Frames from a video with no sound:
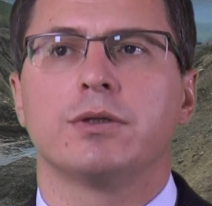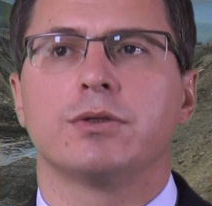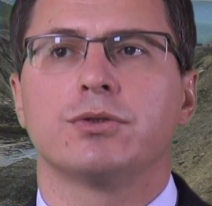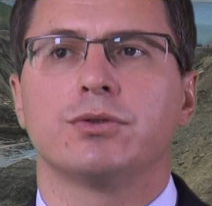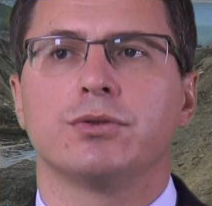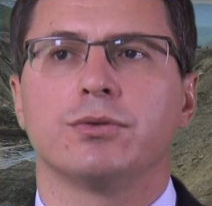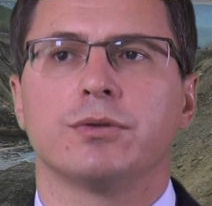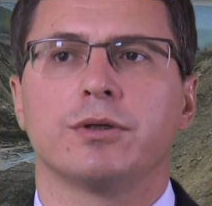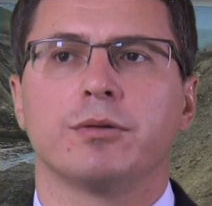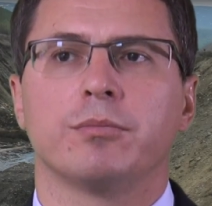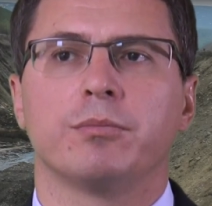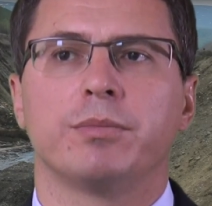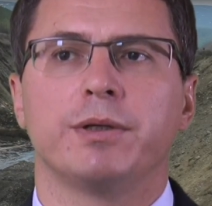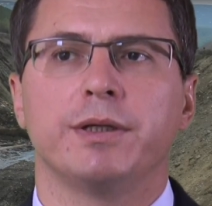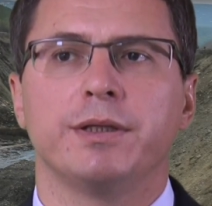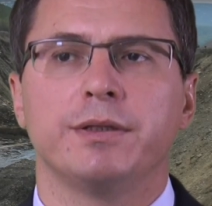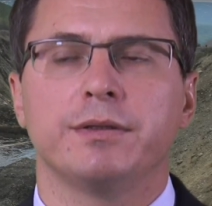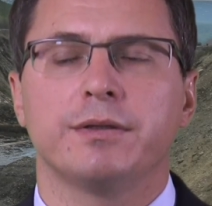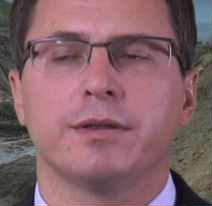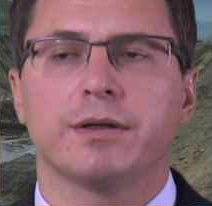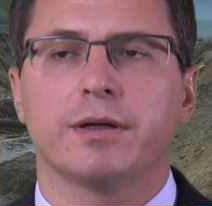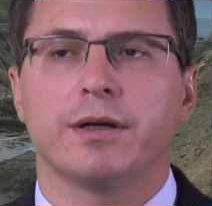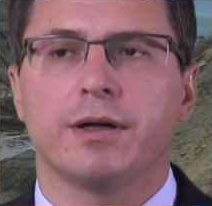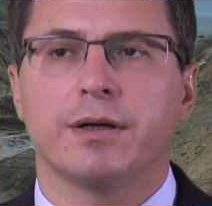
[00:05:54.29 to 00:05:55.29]
to
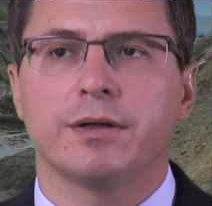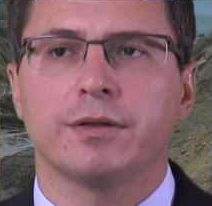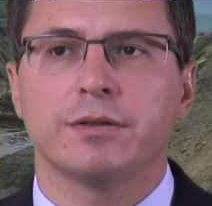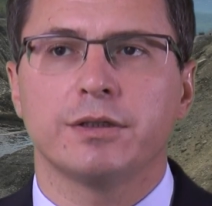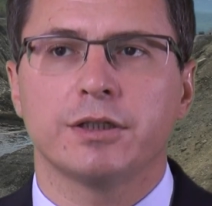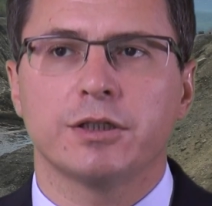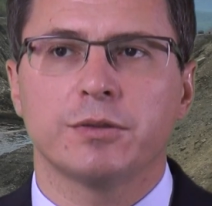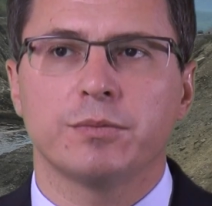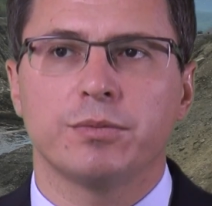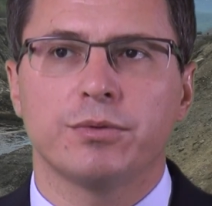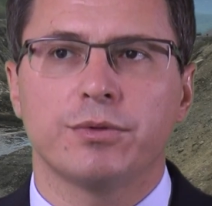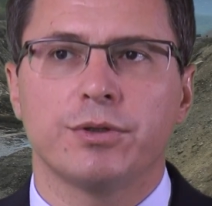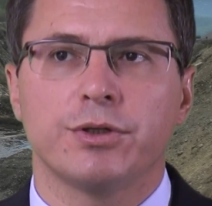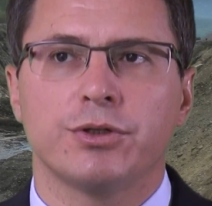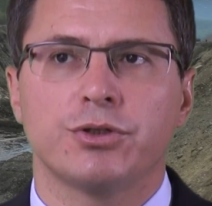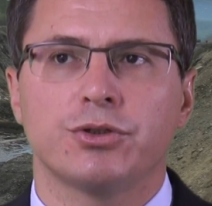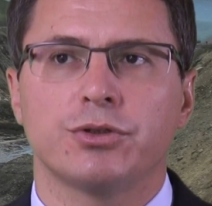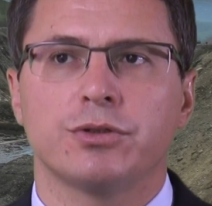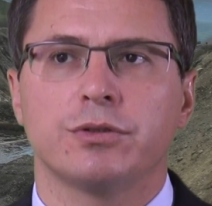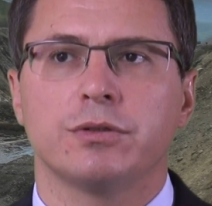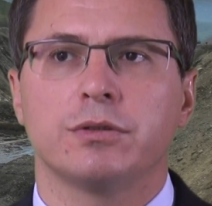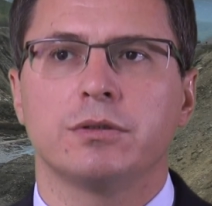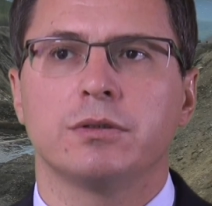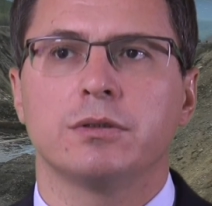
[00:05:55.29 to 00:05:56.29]
complete the current
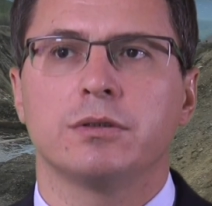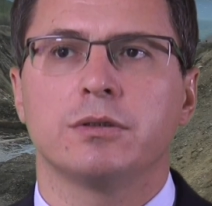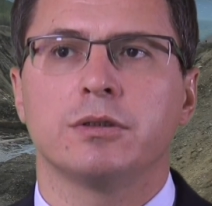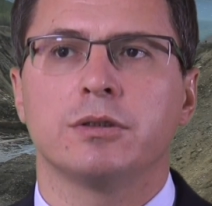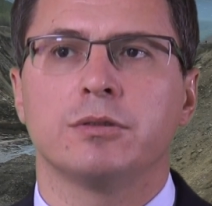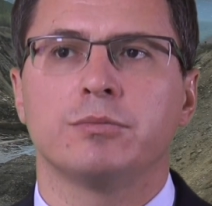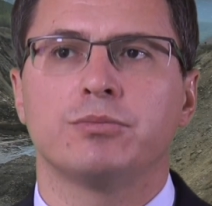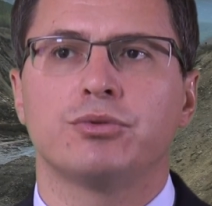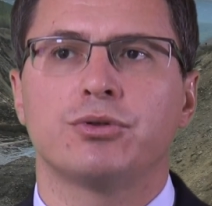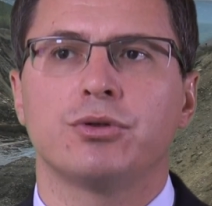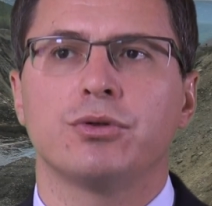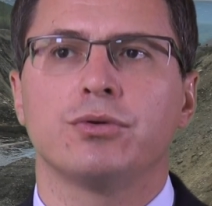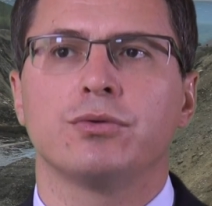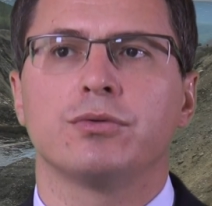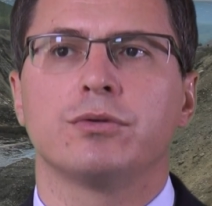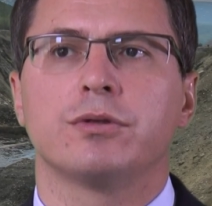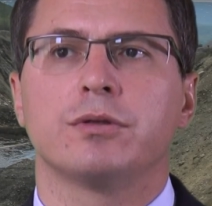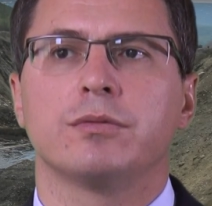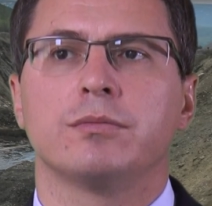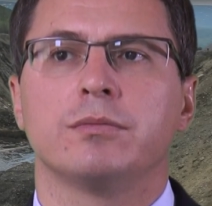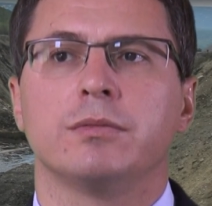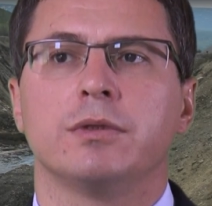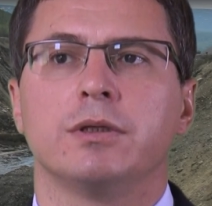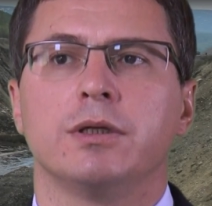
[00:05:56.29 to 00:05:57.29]
exploration
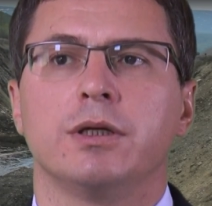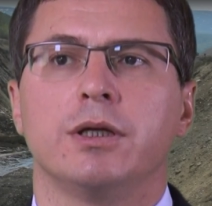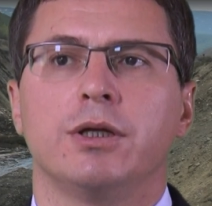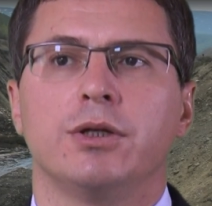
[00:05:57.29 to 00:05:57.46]
program,